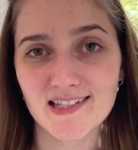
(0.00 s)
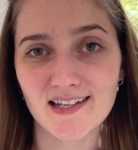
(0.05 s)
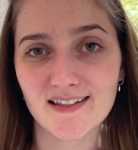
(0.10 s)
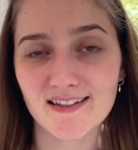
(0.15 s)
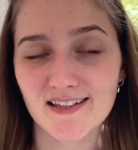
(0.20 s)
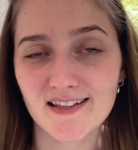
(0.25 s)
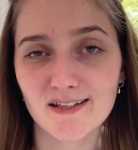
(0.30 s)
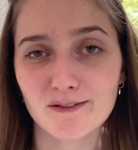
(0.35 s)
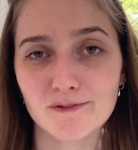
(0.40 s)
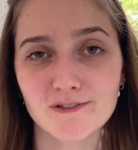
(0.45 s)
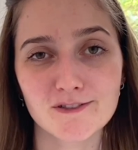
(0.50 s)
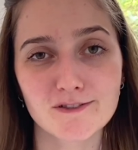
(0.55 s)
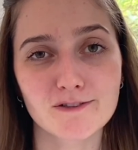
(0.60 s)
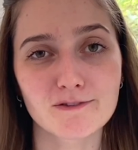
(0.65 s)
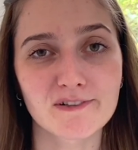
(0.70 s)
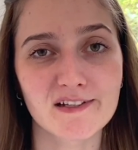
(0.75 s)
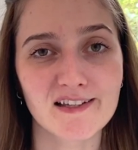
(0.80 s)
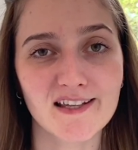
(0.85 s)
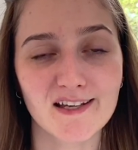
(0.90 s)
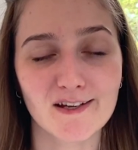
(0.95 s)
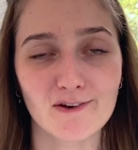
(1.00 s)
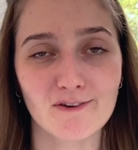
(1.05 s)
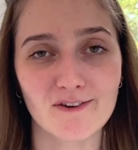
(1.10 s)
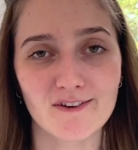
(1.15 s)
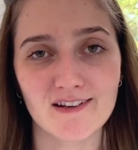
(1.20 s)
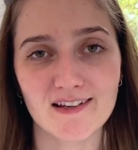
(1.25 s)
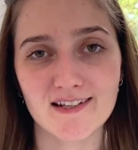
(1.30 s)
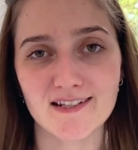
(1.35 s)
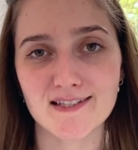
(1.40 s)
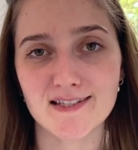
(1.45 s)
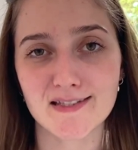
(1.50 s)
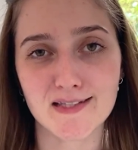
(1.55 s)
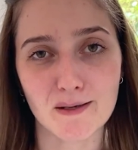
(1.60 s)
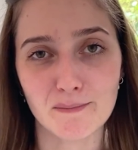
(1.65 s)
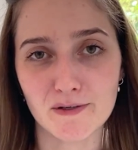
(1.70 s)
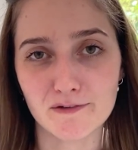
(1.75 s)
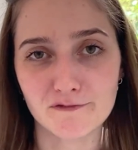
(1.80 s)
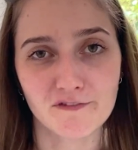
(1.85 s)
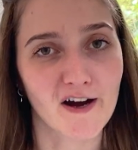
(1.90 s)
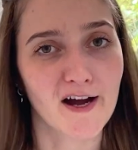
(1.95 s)
I think it would look really good in a
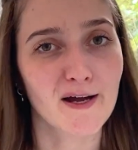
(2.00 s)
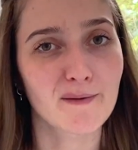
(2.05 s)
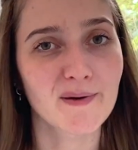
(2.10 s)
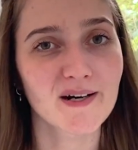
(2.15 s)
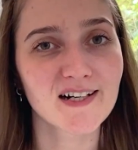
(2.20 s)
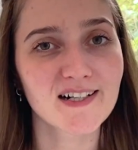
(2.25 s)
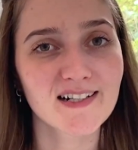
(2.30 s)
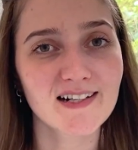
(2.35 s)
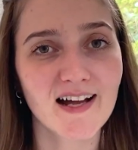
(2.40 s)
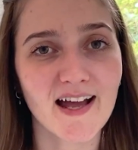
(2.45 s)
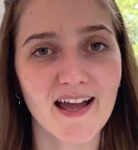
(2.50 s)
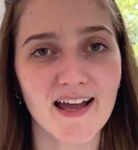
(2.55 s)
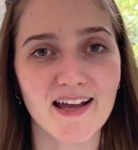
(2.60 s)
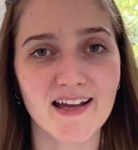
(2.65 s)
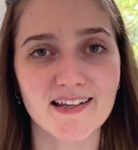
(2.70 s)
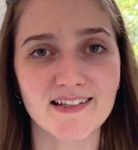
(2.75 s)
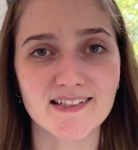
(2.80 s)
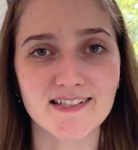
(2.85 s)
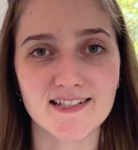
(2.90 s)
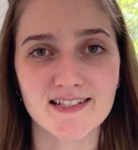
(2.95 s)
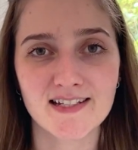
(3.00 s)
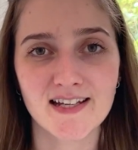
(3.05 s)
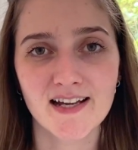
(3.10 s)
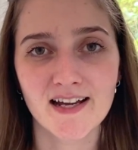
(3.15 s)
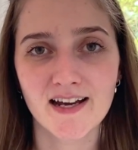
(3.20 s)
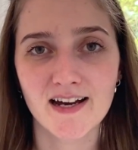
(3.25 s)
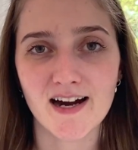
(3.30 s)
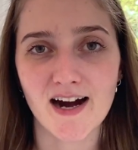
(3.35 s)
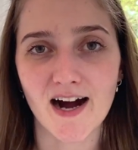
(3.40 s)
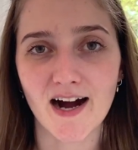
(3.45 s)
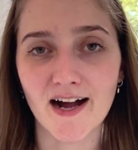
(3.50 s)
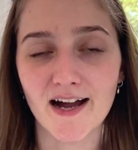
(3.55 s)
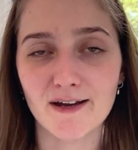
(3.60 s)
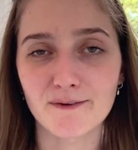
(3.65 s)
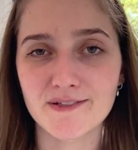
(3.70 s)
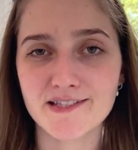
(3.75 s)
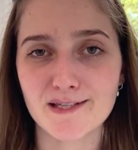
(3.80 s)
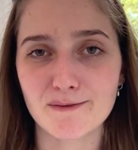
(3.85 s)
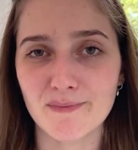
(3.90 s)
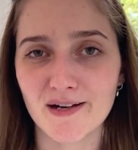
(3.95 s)
summer fibre, and I
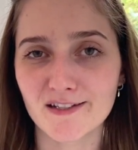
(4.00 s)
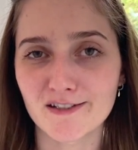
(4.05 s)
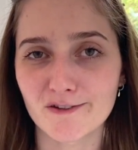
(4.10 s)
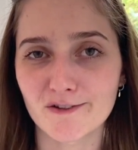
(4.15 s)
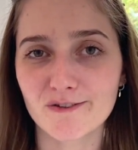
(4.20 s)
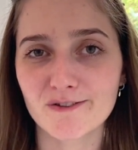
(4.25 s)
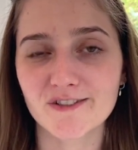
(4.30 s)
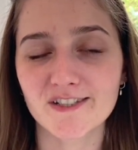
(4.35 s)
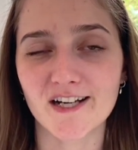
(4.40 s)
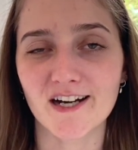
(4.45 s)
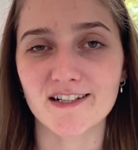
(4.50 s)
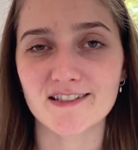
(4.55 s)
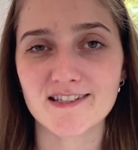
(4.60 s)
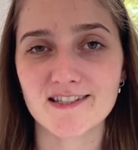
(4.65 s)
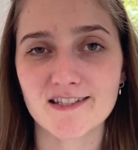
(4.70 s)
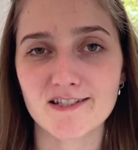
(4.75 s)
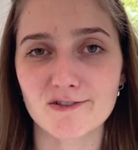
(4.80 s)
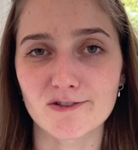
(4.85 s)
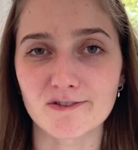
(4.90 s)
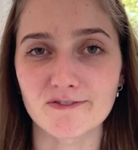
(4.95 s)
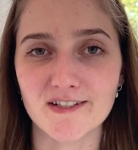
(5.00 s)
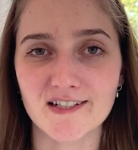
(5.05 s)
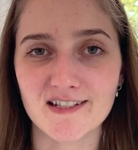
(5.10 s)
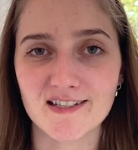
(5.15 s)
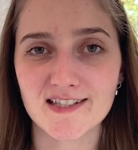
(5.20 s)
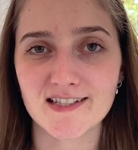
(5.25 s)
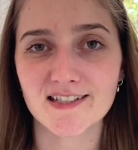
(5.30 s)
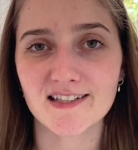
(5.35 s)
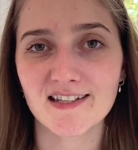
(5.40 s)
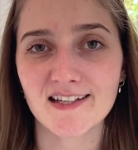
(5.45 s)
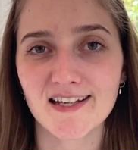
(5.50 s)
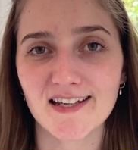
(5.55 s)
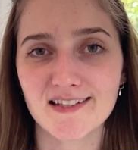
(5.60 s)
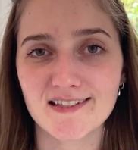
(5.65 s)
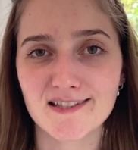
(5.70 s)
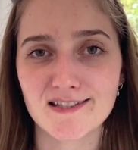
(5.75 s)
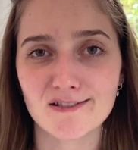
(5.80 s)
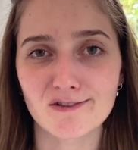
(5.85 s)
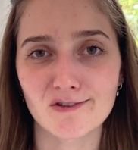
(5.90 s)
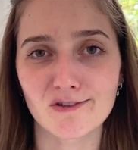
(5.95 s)
was in my local yarn store recently
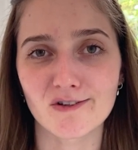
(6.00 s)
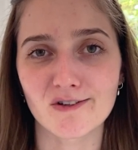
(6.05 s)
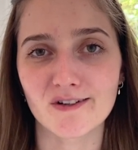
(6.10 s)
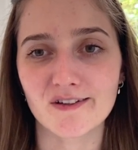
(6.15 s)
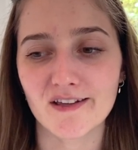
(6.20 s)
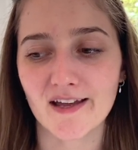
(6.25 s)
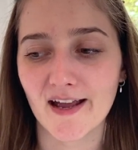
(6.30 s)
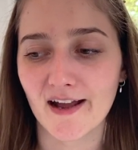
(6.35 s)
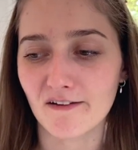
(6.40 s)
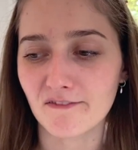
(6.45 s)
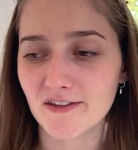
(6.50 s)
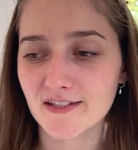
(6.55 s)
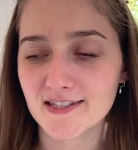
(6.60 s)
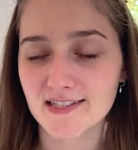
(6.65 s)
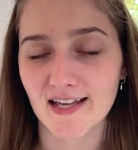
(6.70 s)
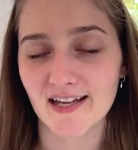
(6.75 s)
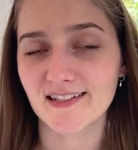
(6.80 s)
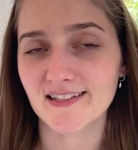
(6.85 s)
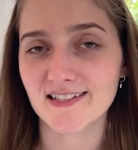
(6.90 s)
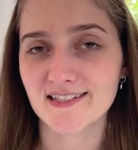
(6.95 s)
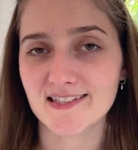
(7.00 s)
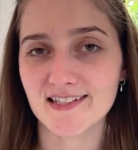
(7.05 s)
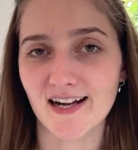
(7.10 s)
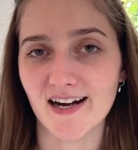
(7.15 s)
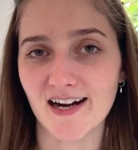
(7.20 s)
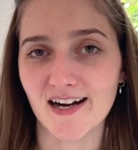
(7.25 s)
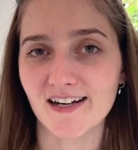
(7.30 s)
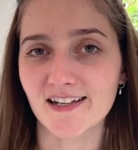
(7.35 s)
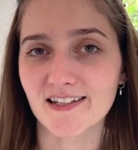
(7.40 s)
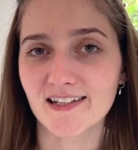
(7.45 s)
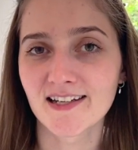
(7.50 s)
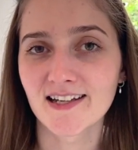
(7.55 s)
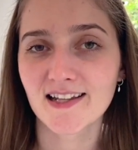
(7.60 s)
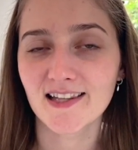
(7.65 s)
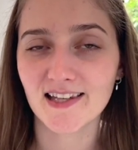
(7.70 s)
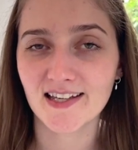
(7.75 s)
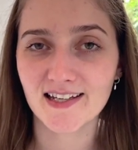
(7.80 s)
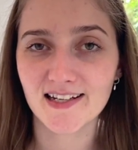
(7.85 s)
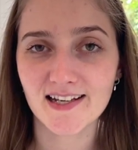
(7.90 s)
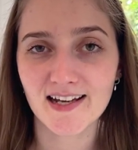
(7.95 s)
and saw they have the Sadness Garn
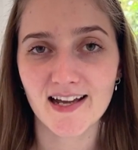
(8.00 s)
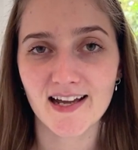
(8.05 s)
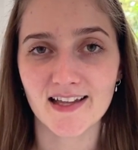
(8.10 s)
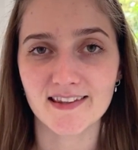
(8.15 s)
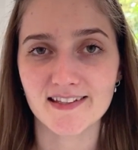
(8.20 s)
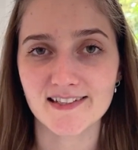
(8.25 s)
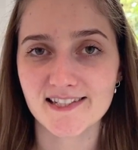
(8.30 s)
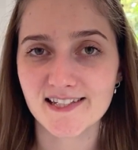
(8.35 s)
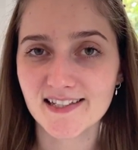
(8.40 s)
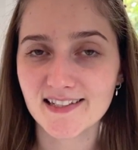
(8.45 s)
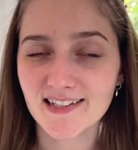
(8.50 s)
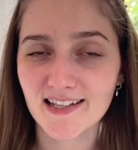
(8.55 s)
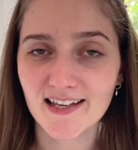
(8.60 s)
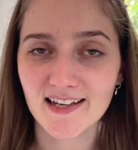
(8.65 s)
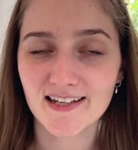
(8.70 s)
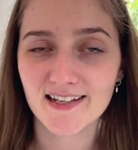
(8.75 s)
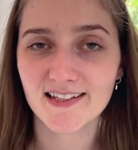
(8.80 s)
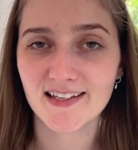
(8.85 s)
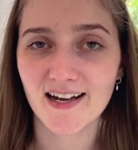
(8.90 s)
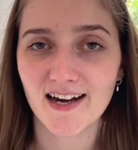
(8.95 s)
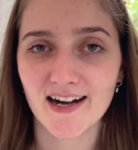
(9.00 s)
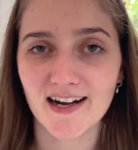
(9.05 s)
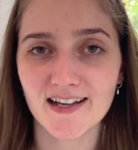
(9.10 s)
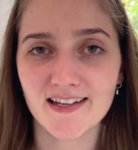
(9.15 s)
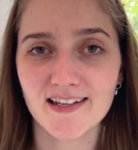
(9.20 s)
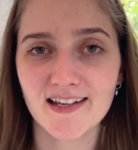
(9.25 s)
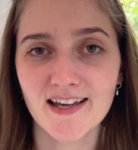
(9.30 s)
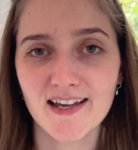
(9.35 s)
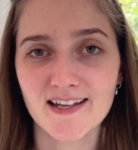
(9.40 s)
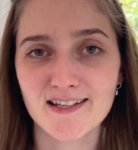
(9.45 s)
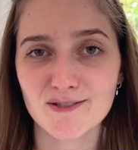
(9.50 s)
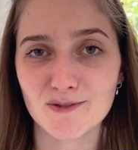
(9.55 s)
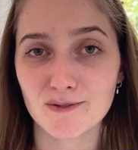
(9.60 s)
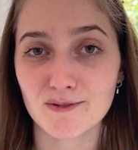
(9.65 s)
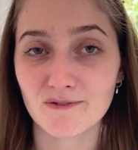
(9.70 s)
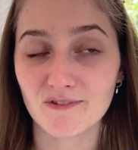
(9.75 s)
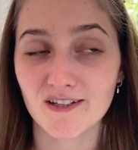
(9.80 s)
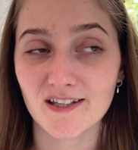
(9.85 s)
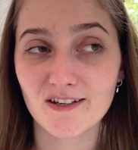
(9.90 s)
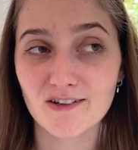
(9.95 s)
Lena and the Tin Lena yarn, so it
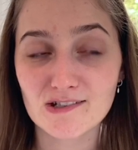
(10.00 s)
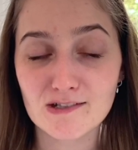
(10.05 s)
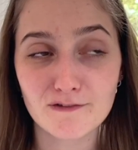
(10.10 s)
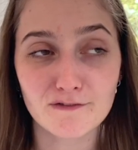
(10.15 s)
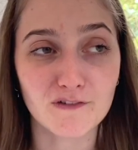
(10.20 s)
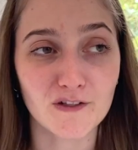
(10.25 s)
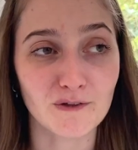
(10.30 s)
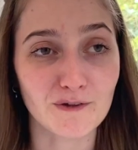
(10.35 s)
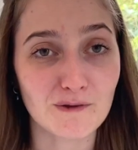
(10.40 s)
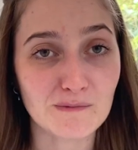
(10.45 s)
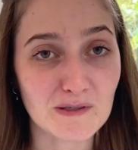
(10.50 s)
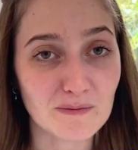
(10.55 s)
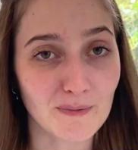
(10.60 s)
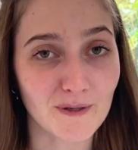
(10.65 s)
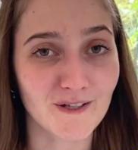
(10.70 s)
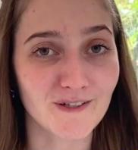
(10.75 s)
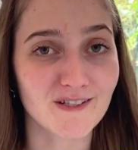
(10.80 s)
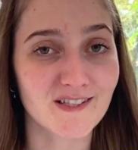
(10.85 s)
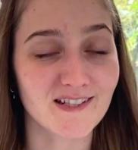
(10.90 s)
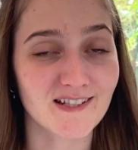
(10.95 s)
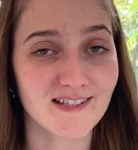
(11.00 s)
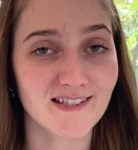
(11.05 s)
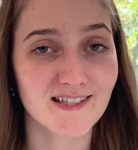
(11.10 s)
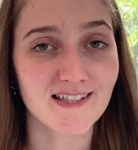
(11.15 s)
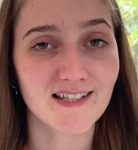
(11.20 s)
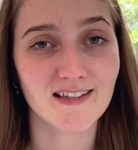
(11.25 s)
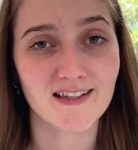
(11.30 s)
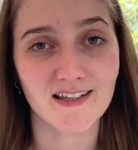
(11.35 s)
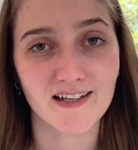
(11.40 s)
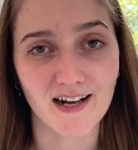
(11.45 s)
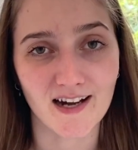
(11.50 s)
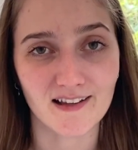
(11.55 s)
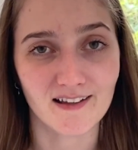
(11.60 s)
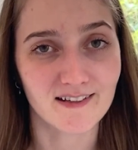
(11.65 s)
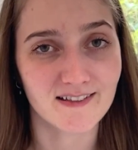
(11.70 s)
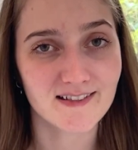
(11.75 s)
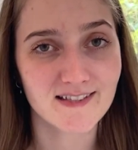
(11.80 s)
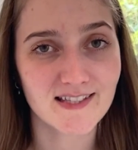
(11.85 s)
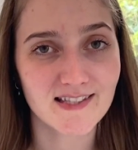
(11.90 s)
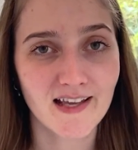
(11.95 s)
was really good to feel them in person and see the
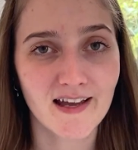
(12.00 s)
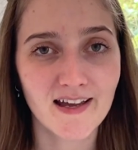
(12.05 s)
colours.